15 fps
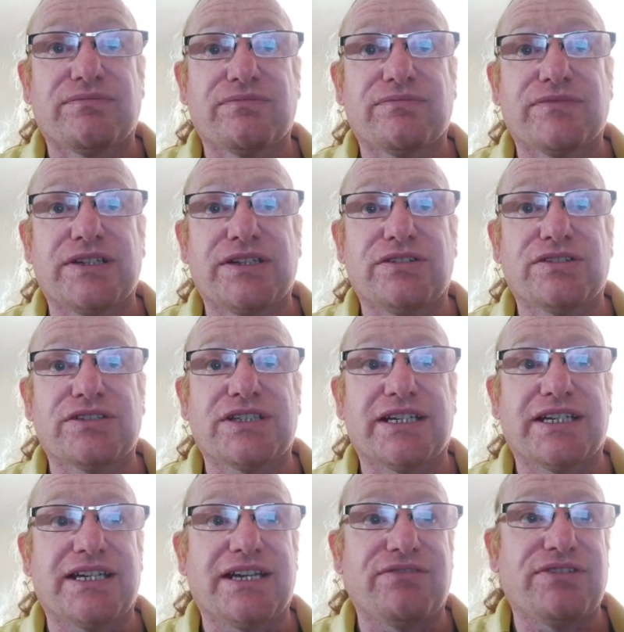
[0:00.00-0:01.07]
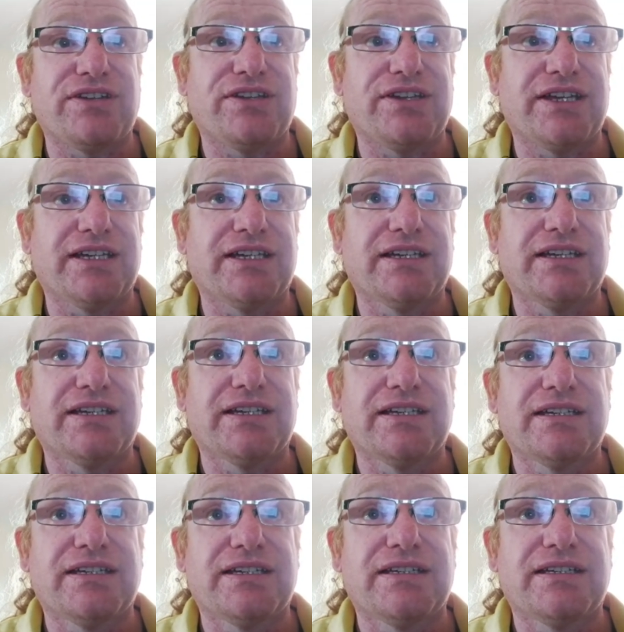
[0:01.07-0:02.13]
That looks like everything.
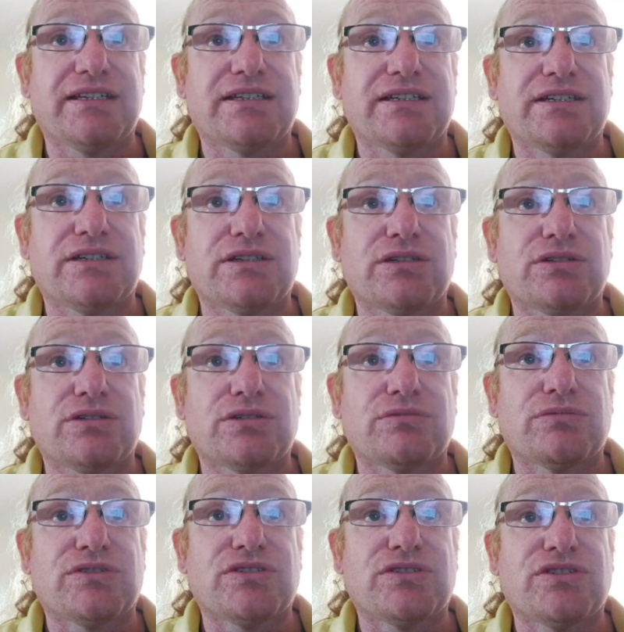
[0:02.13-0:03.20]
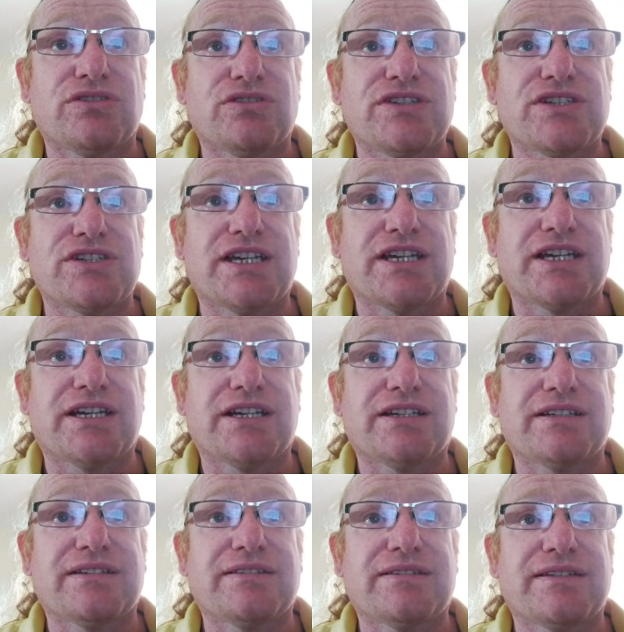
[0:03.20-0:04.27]
Not sure if there's a
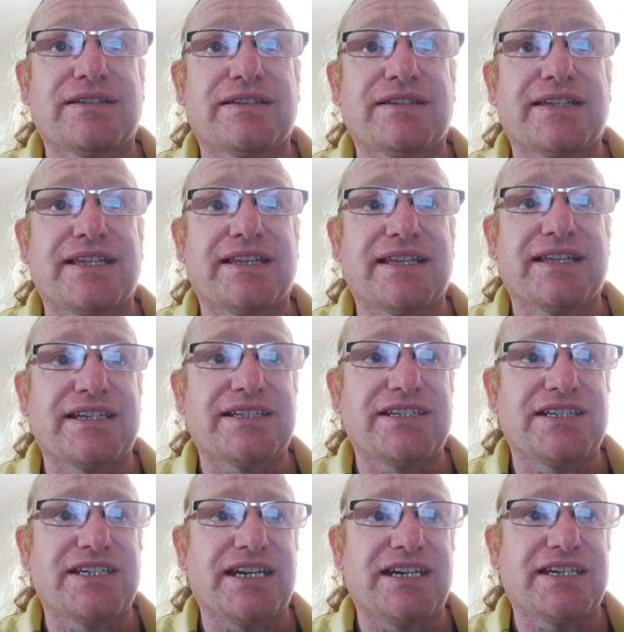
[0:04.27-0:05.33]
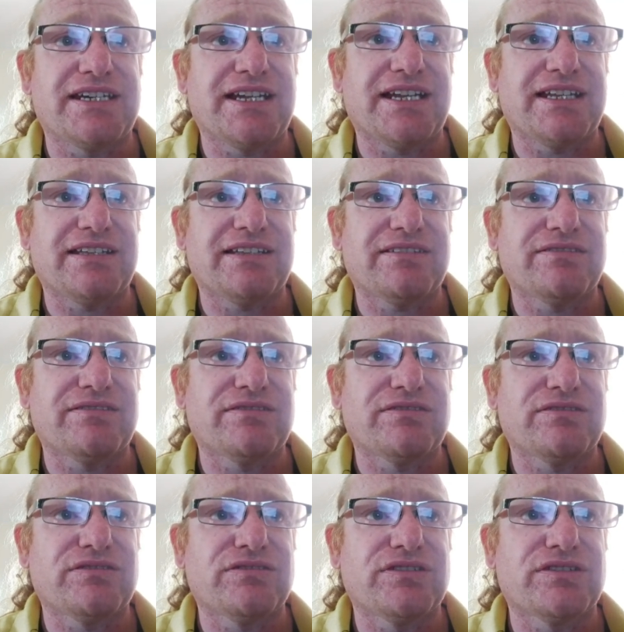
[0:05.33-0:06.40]
thing there to change that.
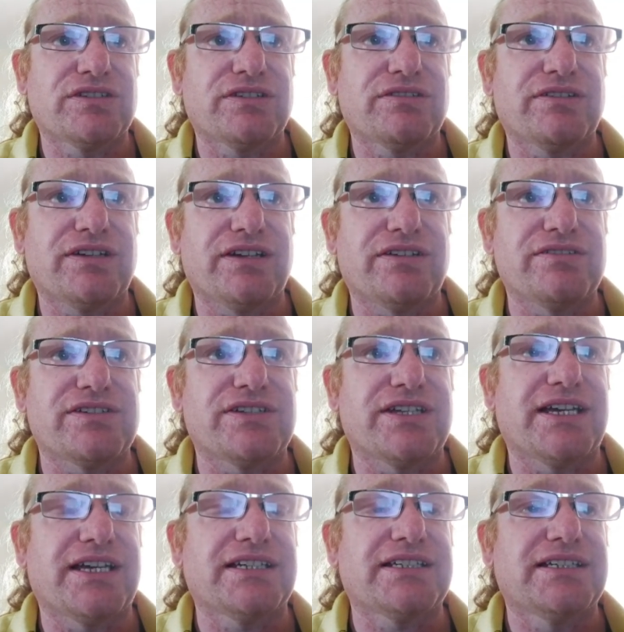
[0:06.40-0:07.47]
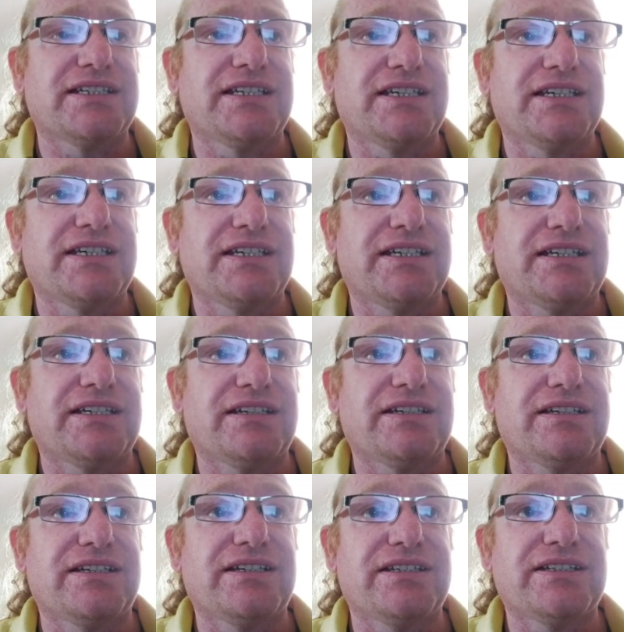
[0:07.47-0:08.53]
So close that.
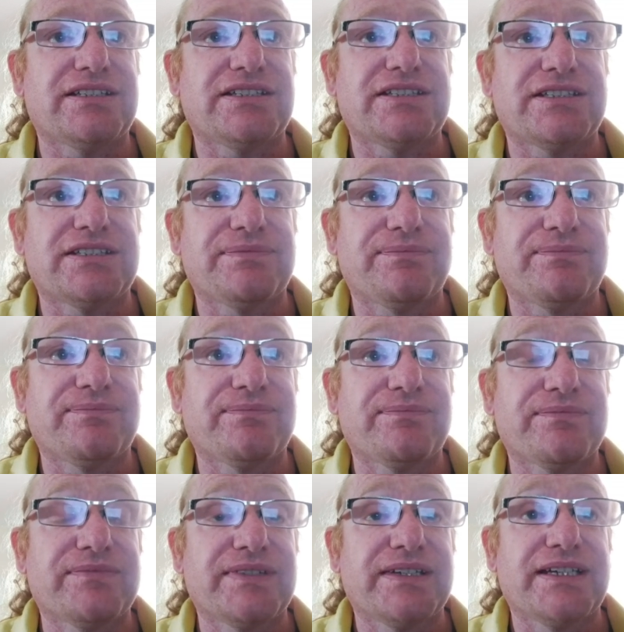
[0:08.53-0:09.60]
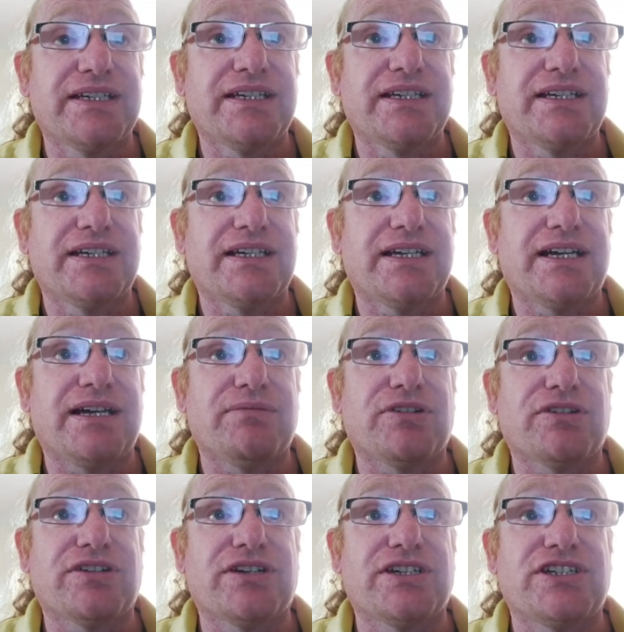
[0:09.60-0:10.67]
Alerts. I'm
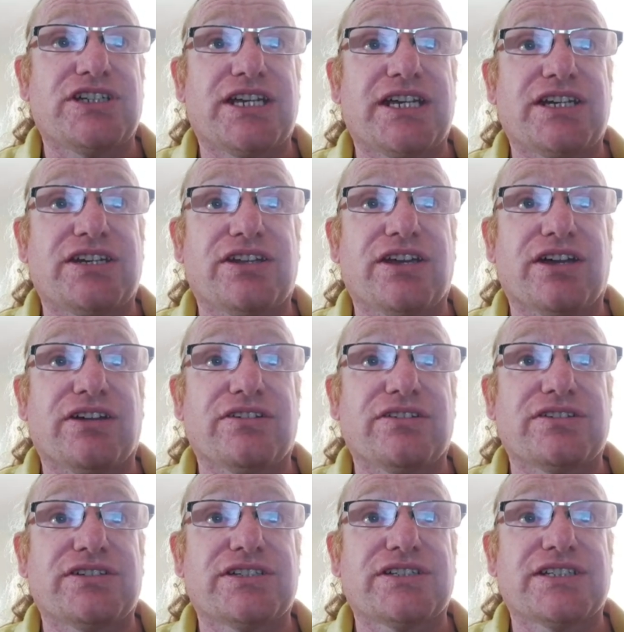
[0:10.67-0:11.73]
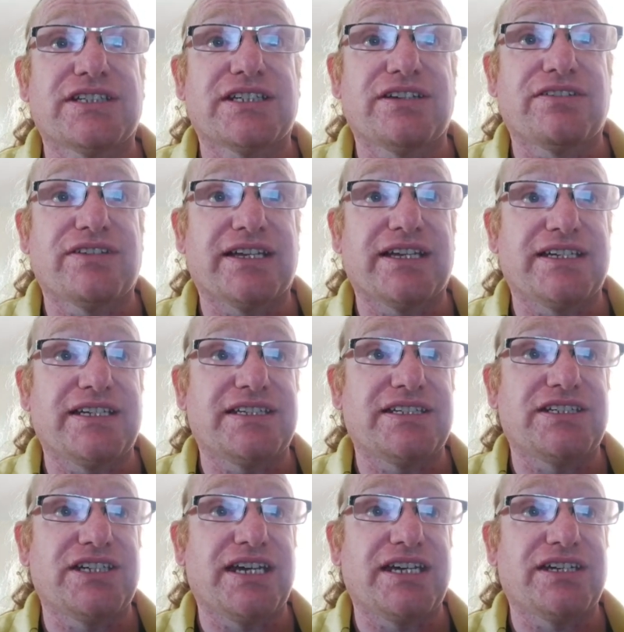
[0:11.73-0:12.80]
not going to change those because I don't think I need to
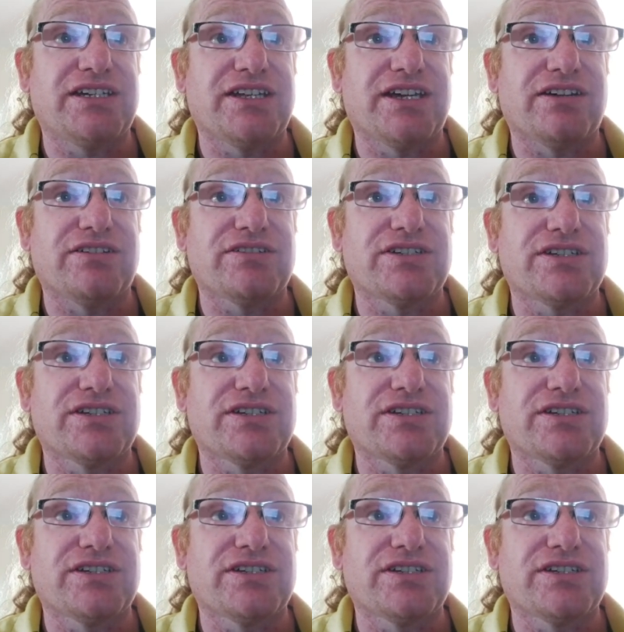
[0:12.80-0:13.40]
change those.